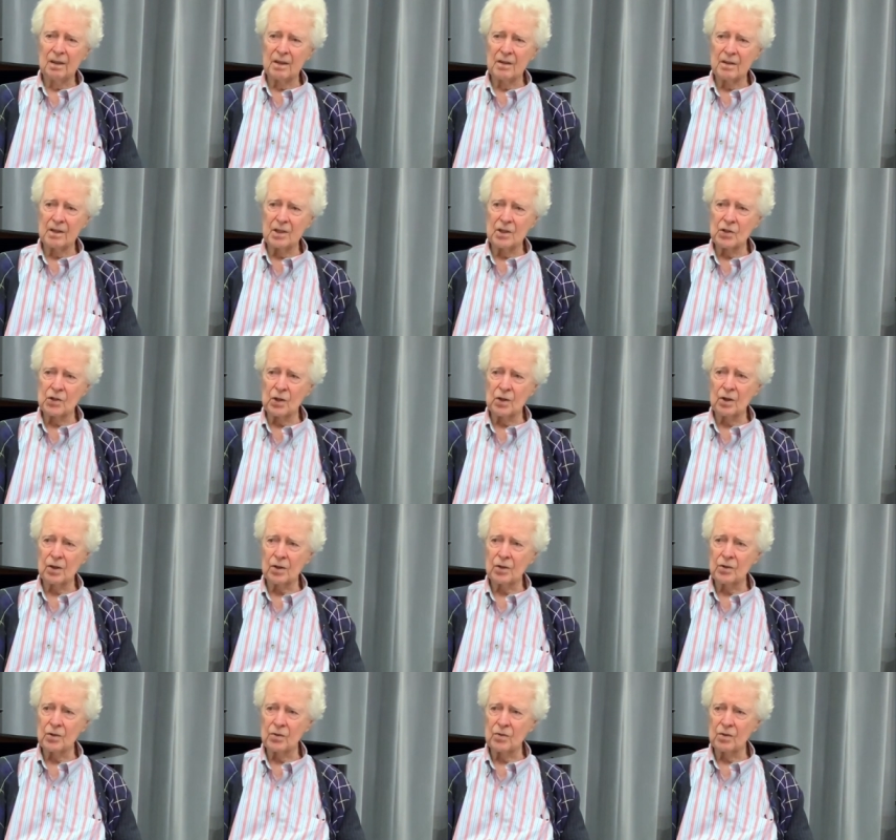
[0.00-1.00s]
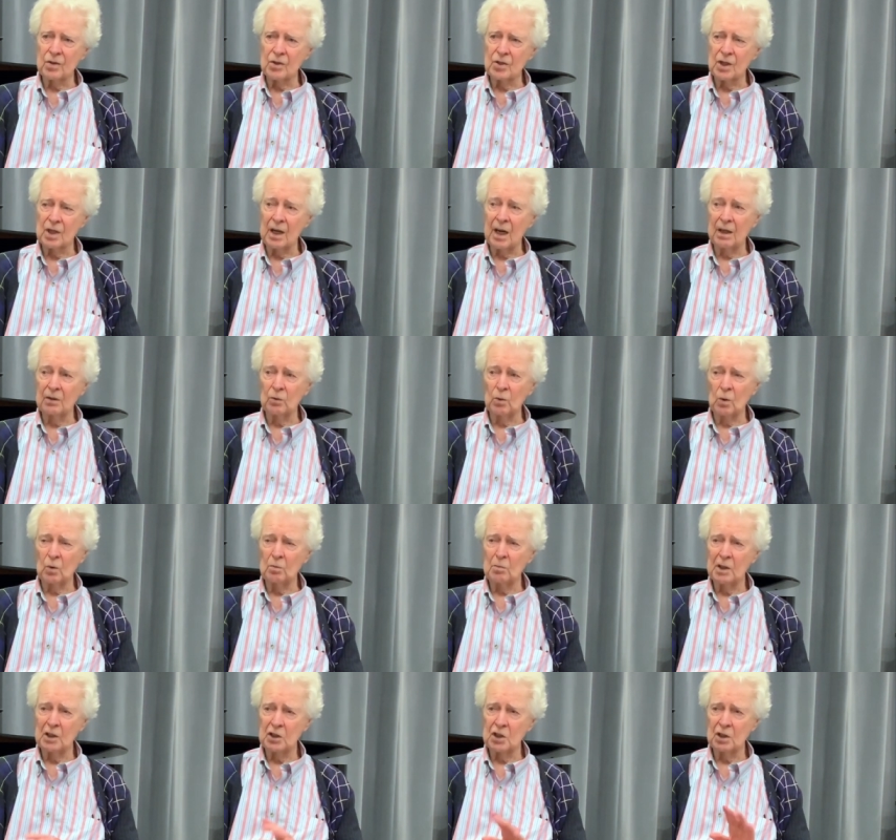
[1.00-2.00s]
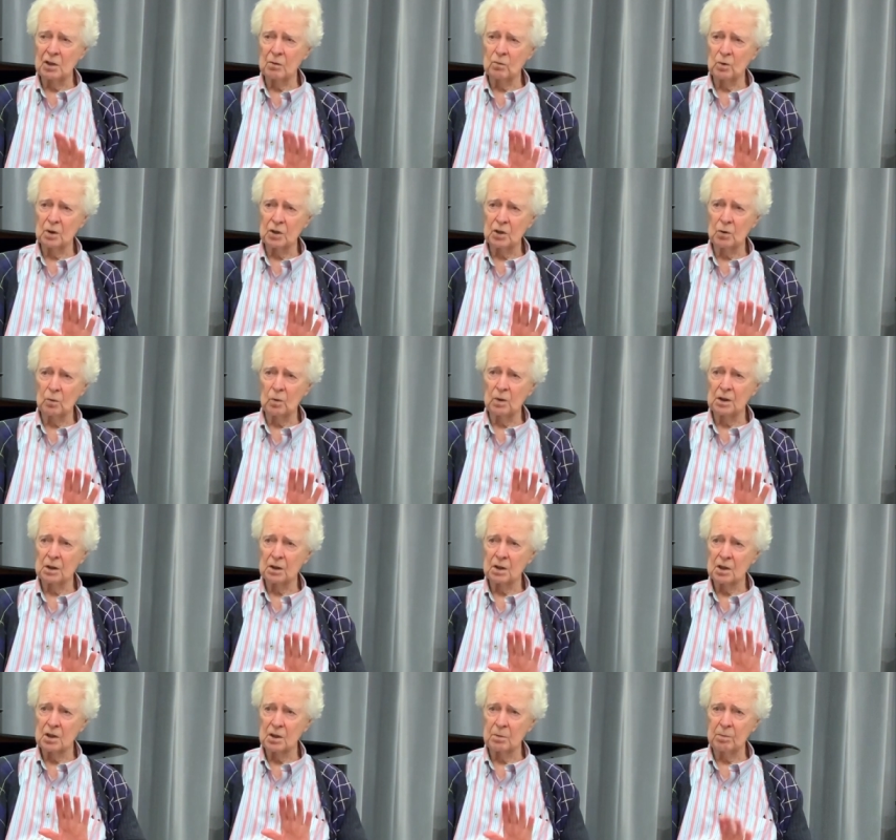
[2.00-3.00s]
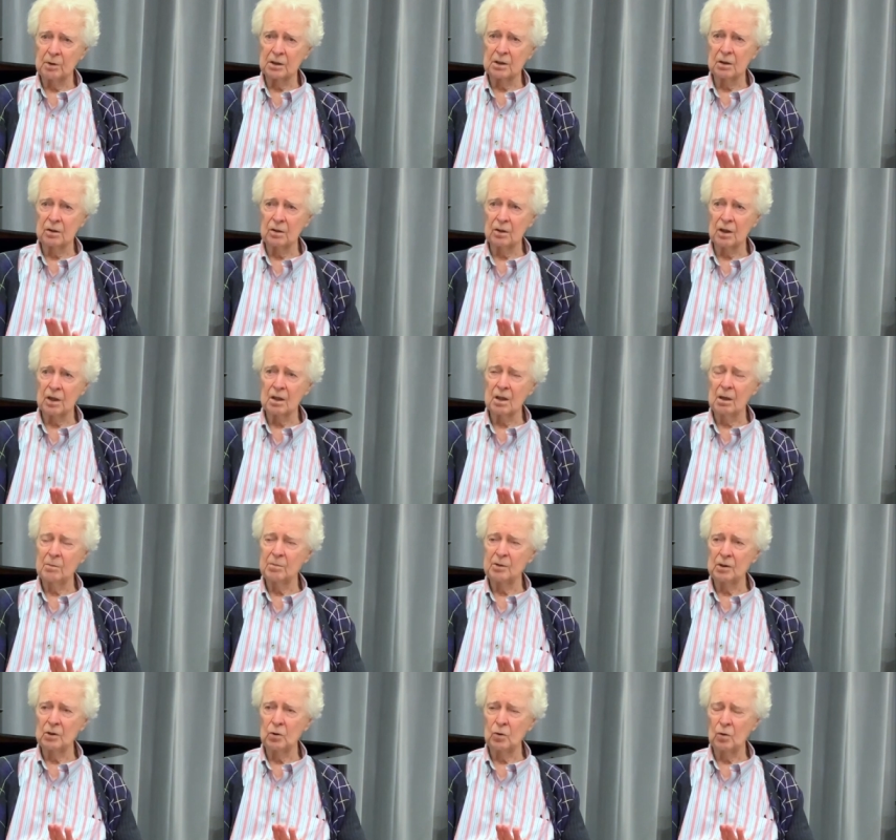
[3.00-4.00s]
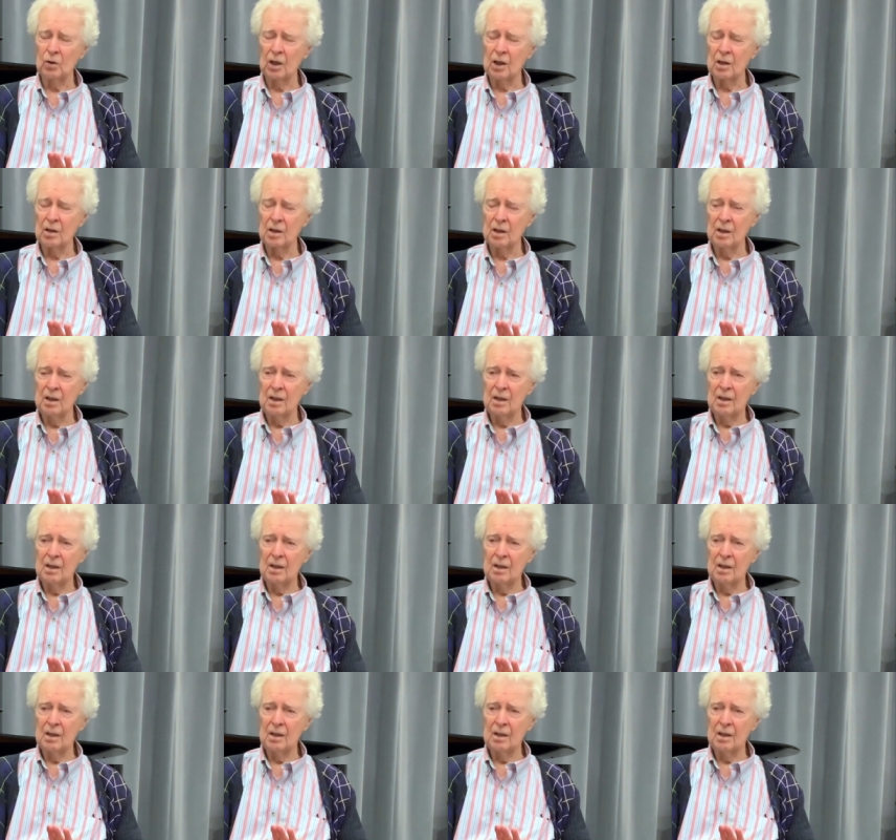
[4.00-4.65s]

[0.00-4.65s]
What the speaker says: these orchestras, and I won't mention which ones, but there are a couple who are